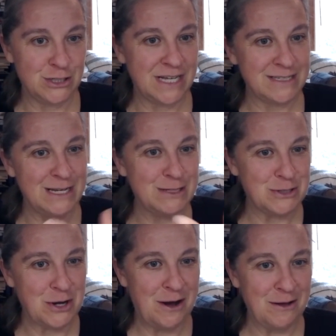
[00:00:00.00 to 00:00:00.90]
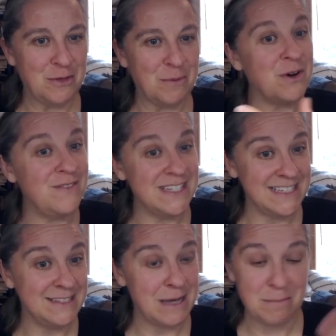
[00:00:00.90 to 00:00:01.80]
as they saw the previous
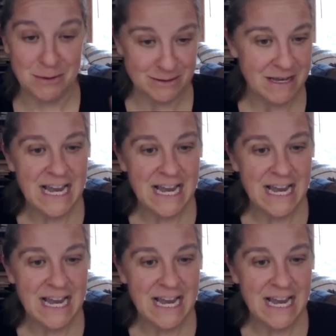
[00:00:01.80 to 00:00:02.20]
examples.